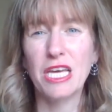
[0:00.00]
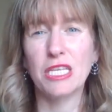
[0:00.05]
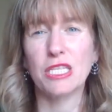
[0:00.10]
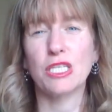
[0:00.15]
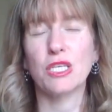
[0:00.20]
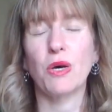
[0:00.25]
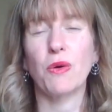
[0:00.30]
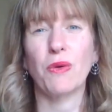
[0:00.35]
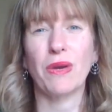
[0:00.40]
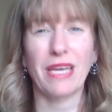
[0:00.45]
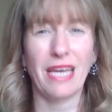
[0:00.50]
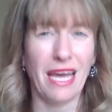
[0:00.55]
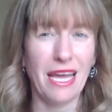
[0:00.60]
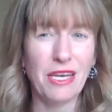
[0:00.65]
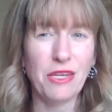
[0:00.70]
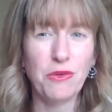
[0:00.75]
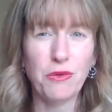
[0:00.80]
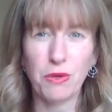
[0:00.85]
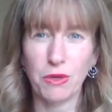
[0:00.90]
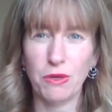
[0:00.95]
So,
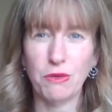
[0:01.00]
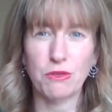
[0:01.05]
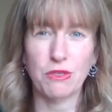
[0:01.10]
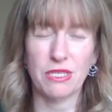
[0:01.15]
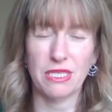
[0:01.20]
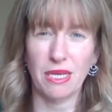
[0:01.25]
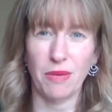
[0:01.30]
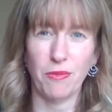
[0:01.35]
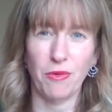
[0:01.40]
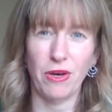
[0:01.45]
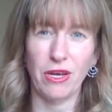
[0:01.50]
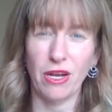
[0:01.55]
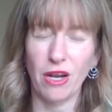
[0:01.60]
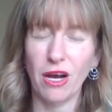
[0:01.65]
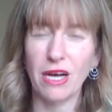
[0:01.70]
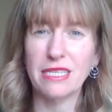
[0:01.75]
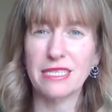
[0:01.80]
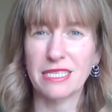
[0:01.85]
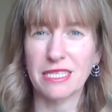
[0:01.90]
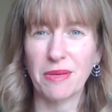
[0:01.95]
can you coach someone
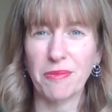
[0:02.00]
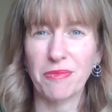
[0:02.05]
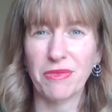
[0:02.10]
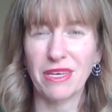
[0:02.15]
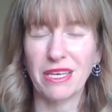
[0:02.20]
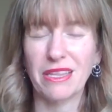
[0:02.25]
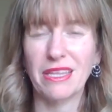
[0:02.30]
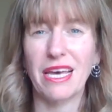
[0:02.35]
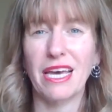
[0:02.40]
on something